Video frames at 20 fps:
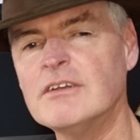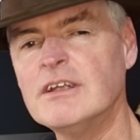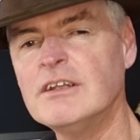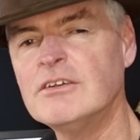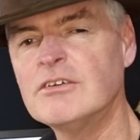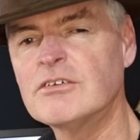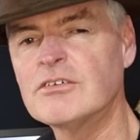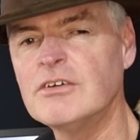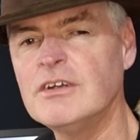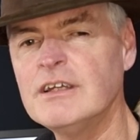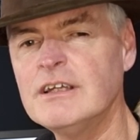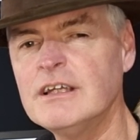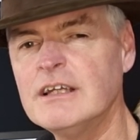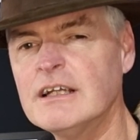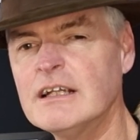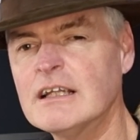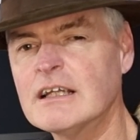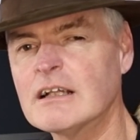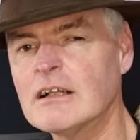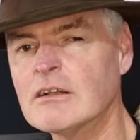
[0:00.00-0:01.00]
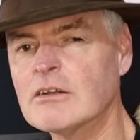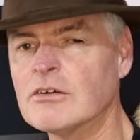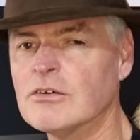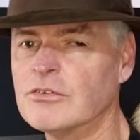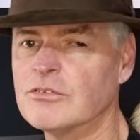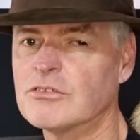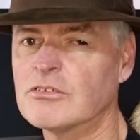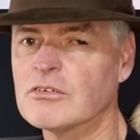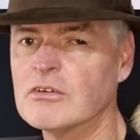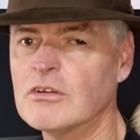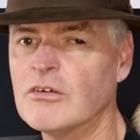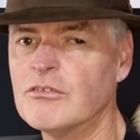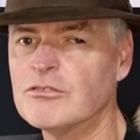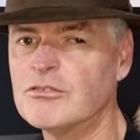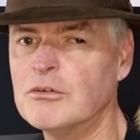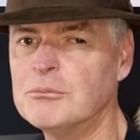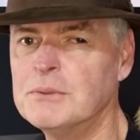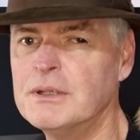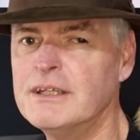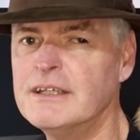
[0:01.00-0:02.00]
intriguing little console
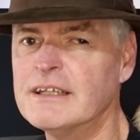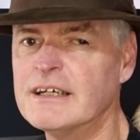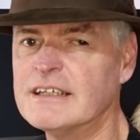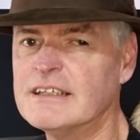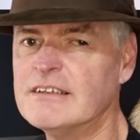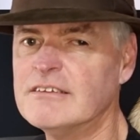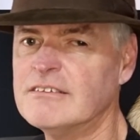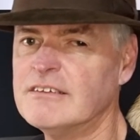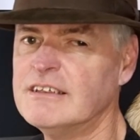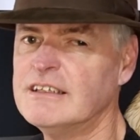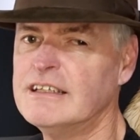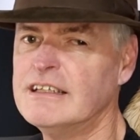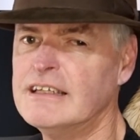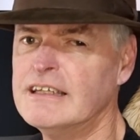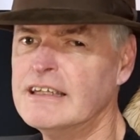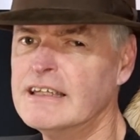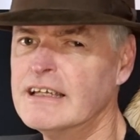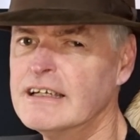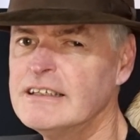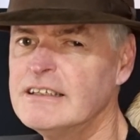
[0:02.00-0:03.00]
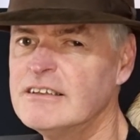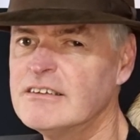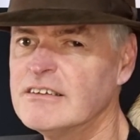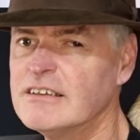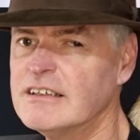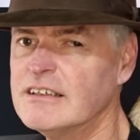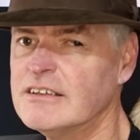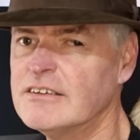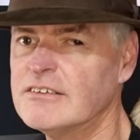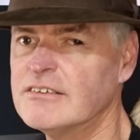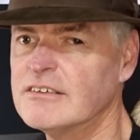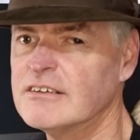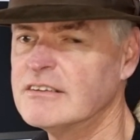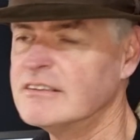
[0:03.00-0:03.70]
from the 1990s.